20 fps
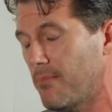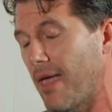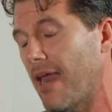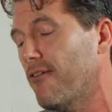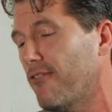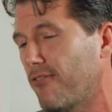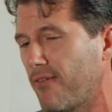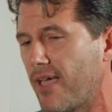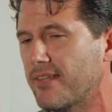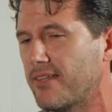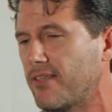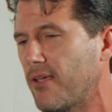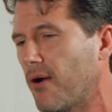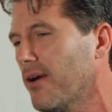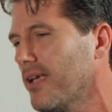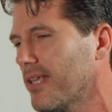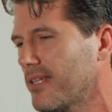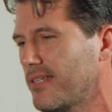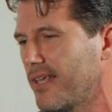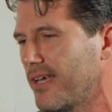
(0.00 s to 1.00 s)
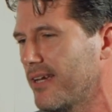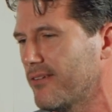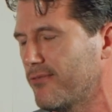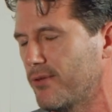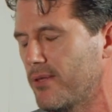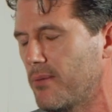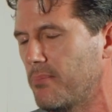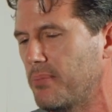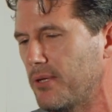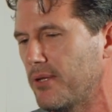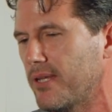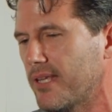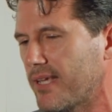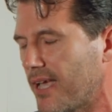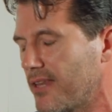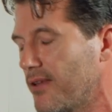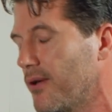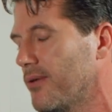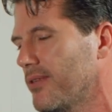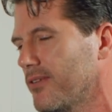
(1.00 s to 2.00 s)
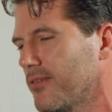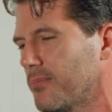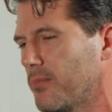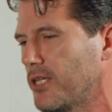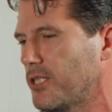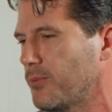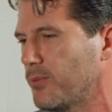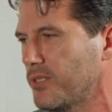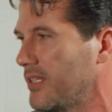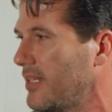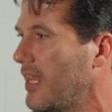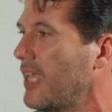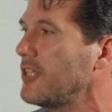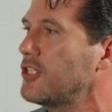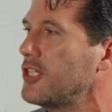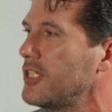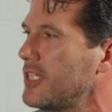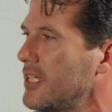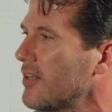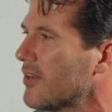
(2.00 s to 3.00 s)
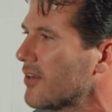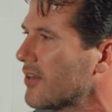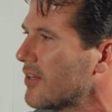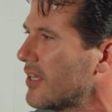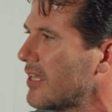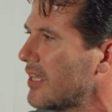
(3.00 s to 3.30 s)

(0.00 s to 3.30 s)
Matter of fact, the architect for the building, I know this much, was an engineer